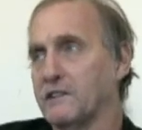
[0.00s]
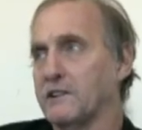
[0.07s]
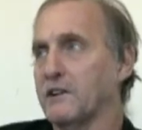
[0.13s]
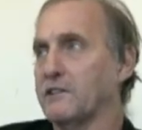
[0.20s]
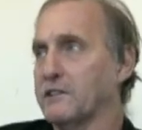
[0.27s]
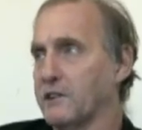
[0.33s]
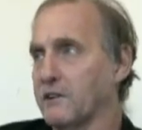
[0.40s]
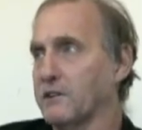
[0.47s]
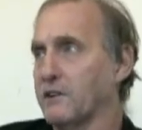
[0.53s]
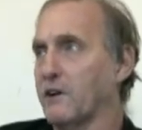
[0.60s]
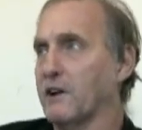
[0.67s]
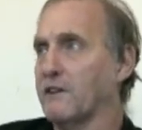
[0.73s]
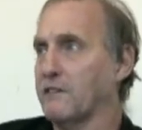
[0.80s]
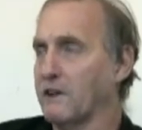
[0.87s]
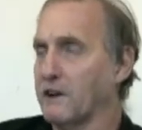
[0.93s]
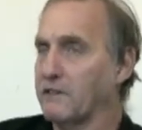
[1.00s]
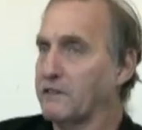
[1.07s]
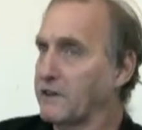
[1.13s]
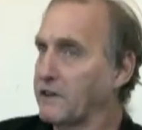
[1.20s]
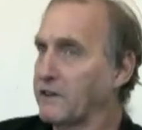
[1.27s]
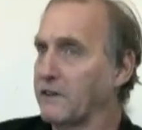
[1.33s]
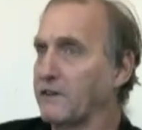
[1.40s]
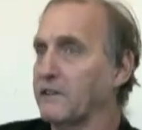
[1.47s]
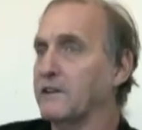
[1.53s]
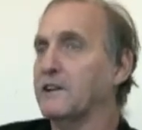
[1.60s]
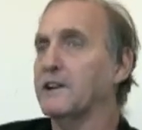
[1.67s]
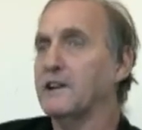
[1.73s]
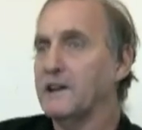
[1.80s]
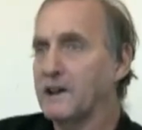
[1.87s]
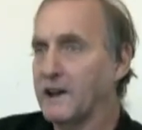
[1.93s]
don't have a life either,
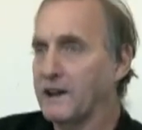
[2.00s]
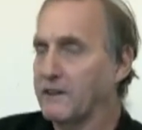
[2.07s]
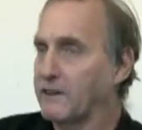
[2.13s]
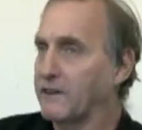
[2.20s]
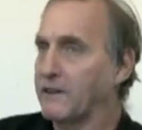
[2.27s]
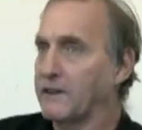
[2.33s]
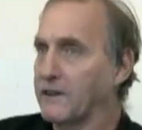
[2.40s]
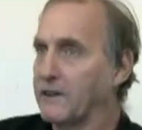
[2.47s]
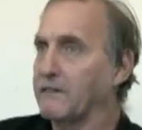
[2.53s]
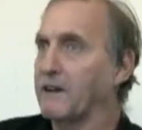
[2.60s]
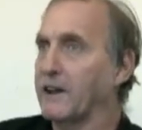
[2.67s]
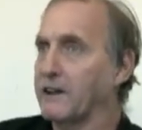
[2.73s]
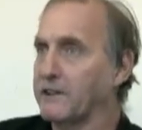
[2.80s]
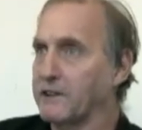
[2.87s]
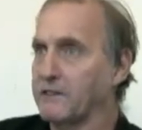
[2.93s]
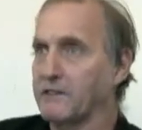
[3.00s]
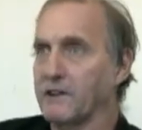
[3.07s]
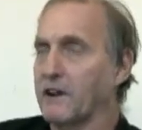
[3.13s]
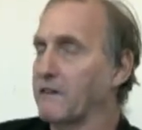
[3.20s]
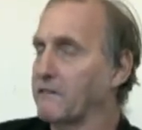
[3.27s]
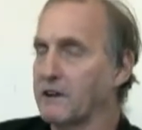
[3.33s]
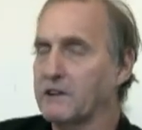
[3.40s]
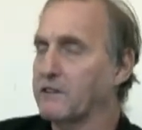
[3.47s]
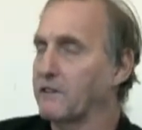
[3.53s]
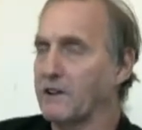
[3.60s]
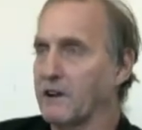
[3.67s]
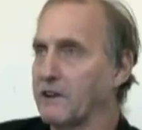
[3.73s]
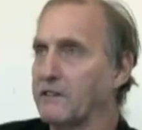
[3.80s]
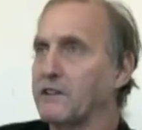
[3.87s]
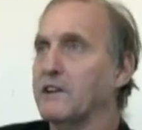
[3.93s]
and they're managing, but not much of a
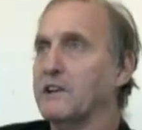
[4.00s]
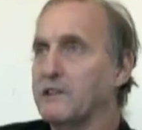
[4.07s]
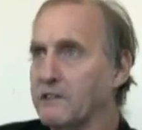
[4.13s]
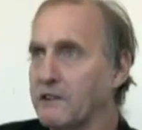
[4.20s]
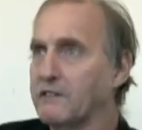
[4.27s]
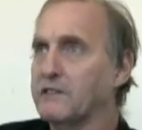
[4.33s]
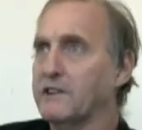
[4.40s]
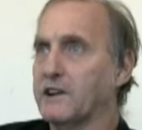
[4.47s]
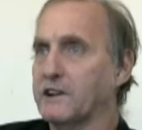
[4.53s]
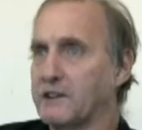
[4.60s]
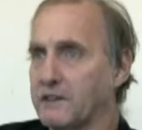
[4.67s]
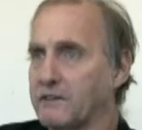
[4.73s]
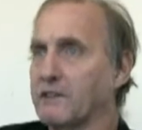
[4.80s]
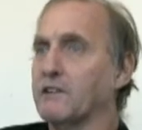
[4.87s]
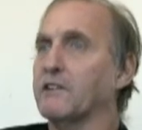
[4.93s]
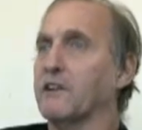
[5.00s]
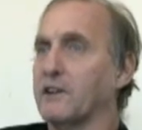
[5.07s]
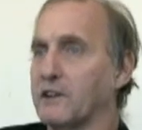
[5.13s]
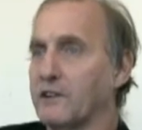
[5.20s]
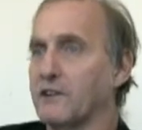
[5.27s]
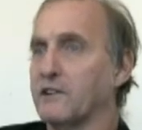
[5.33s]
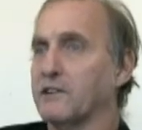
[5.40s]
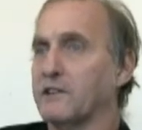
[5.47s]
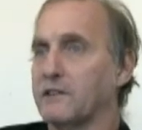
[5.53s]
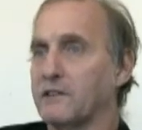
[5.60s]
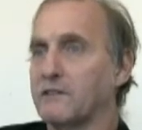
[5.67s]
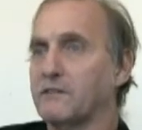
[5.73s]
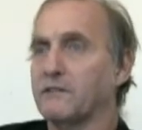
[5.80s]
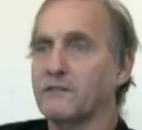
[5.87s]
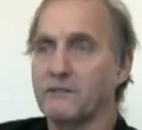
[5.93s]
life. You have a chance to build on yours.
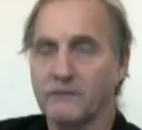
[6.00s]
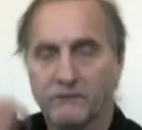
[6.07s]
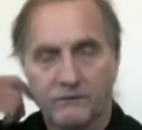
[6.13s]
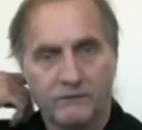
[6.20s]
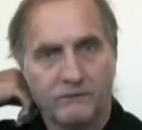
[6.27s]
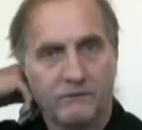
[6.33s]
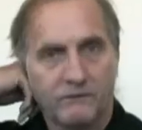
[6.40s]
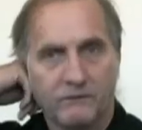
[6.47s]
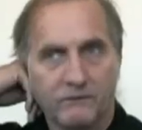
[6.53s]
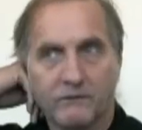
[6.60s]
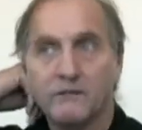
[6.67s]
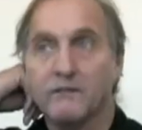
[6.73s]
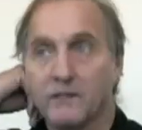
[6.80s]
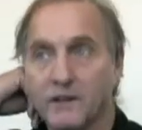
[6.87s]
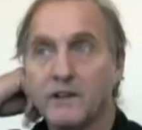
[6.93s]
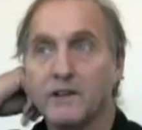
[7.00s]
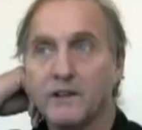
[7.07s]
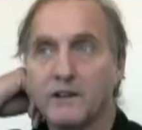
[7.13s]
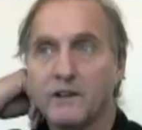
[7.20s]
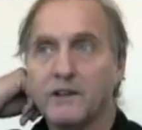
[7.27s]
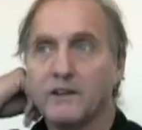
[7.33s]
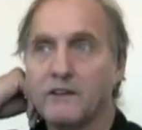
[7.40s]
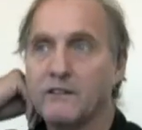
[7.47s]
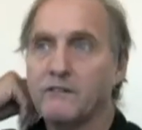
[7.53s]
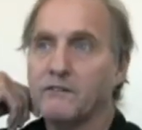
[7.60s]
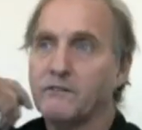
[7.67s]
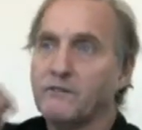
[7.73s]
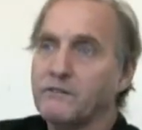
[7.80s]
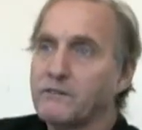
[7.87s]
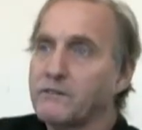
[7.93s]
Right, right. Were you
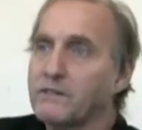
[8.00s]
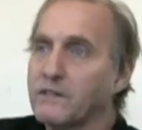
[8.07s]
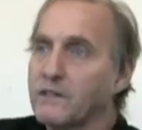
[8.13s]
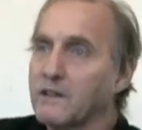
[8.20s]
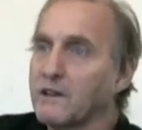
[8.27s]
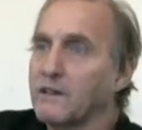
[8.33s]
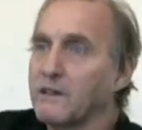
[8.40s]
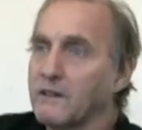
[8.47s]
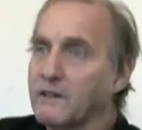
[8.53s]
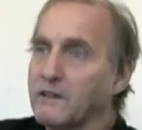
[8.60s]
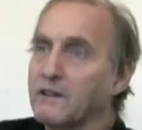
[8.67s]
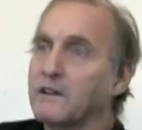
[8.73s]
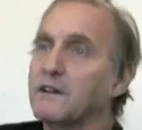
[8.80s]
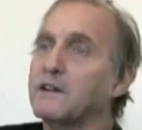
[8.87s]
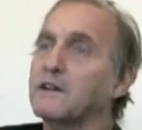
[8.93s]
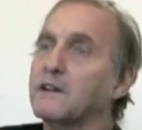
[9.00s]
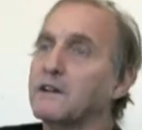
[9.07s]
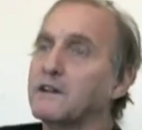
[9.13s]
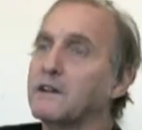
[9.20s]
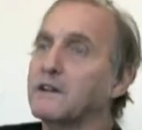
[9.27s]
told that explicitly?